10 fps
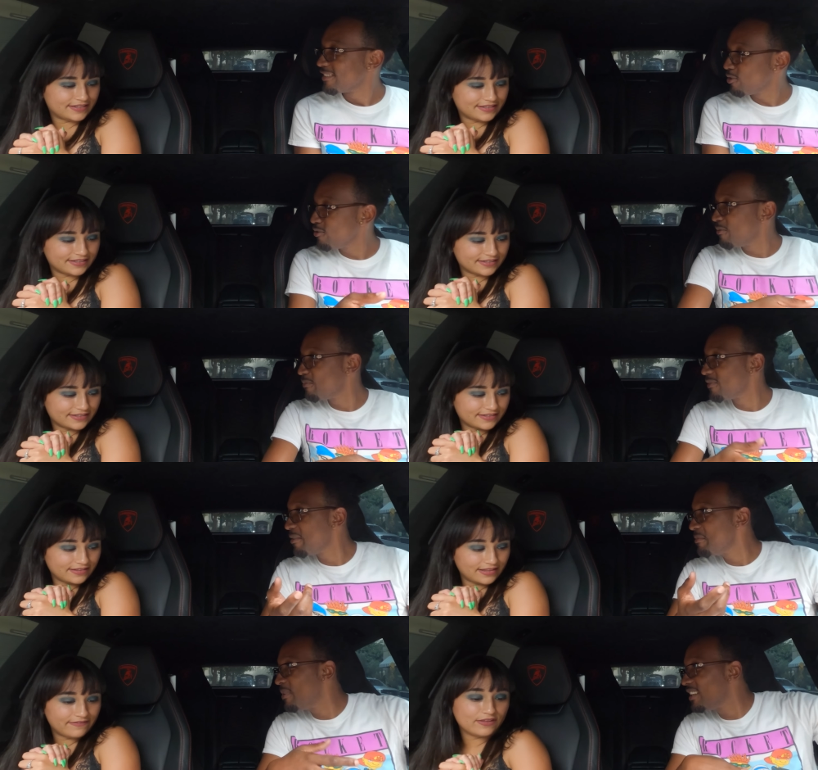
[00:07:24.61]
Speaker 1: So you gonna help
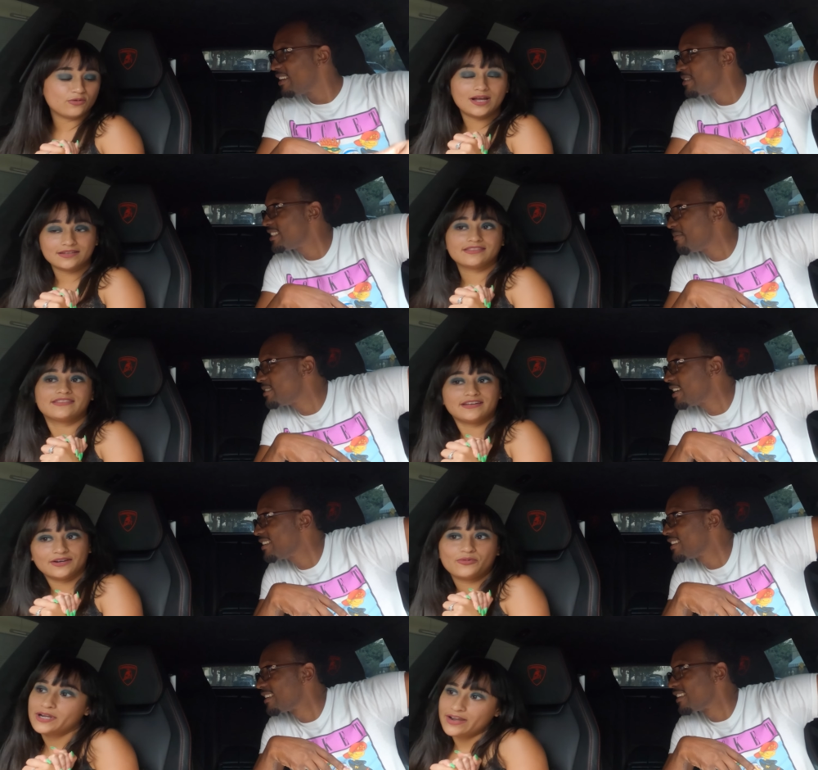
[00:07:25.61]
me if build you want uh, the,
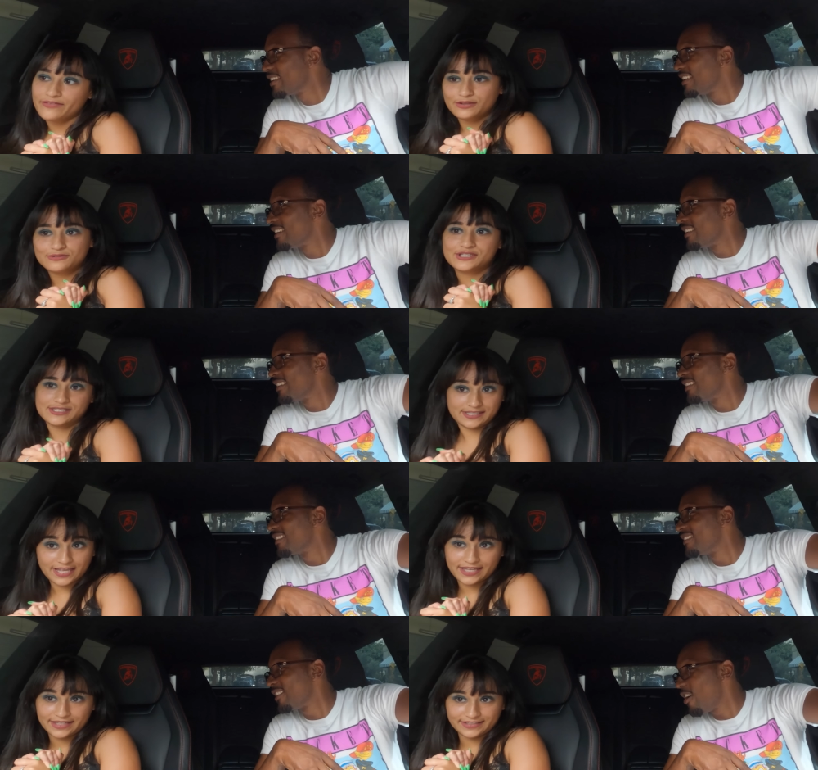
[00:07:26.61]
Speaker 2: whatever you just
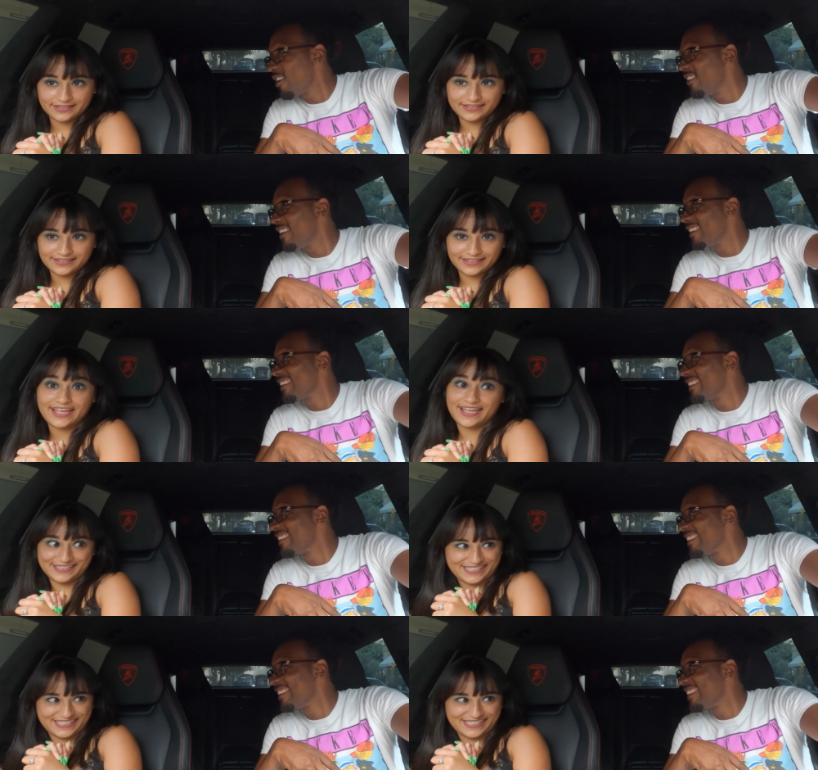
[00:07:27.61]
said. The golf club? Yes.